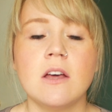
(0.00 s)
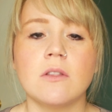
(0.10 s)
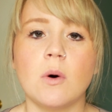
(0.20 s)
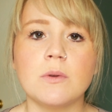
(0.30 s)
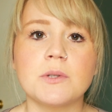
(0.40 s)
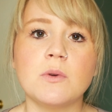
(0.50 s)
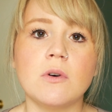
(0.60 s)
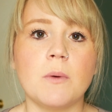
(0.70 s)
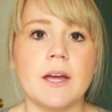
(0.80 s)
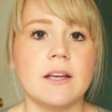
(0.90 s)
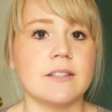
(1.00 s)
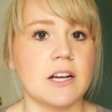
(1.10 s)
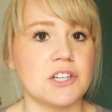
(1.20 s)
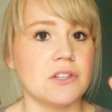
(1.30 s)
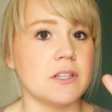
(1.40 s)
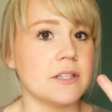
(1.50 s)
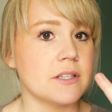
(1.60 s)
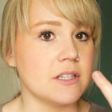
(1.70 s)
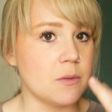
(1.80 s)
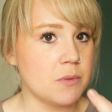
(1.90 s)
The old school way is actually
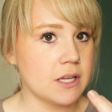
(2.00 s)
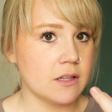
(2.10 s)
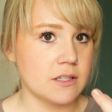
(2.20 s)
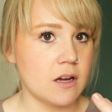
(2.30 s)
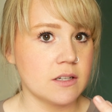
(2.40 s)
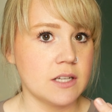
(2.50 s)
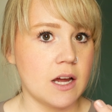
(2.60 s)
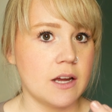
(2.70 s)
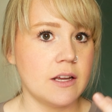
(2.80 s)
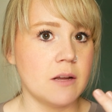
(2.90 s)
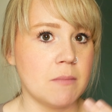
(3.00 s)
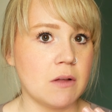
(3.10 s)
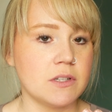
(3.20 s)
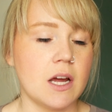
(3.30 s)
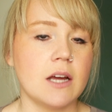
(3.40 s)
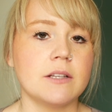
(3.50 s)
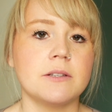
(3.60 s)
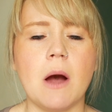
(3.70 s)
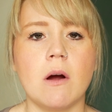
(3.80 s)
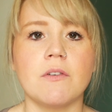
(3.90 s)
snipping the tongue tie and mouth
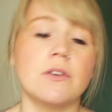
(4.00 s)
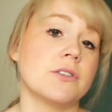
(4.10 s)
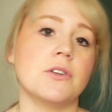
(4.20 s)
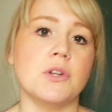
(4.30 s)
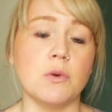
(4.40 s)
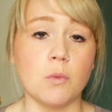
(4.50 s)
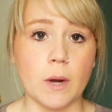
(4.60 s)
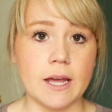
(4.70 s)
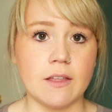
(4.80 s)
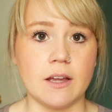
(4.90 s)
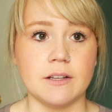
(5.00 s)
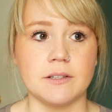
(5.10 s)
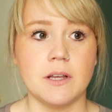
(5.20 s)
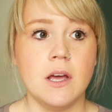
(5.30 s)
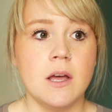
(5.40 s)
ties. However, there's a new way that is